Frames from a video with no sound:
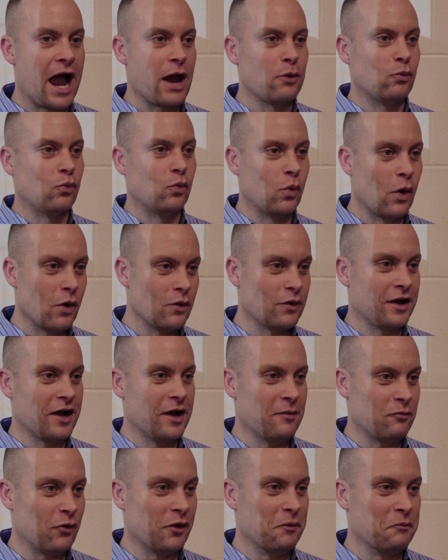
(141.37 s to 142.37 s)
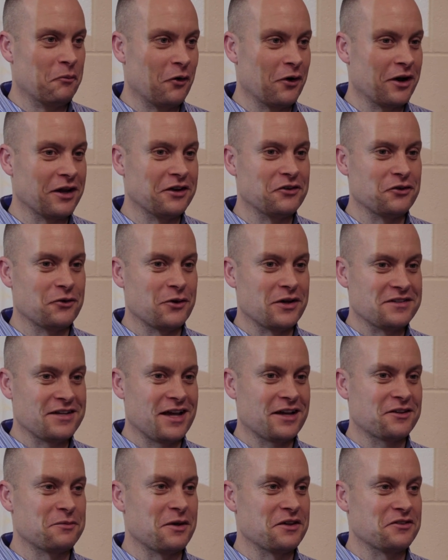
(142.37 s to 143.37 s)
I woke up one morning to a
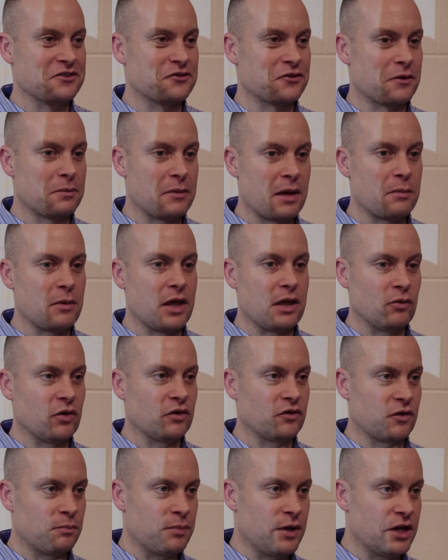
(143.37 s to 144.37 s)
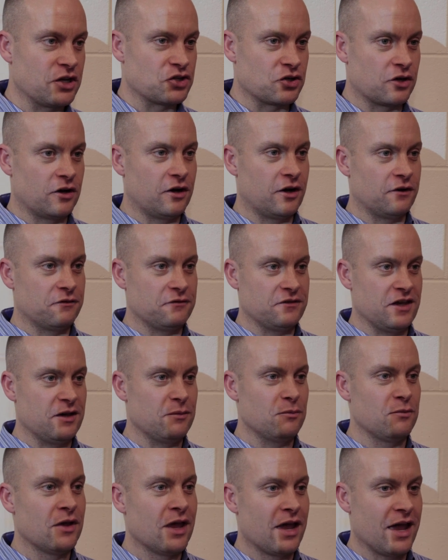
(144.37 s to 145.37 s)
text message from them and it was a picture of
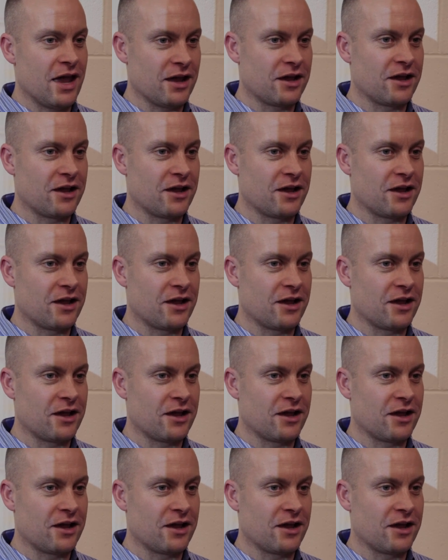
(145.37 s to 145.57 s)
Tim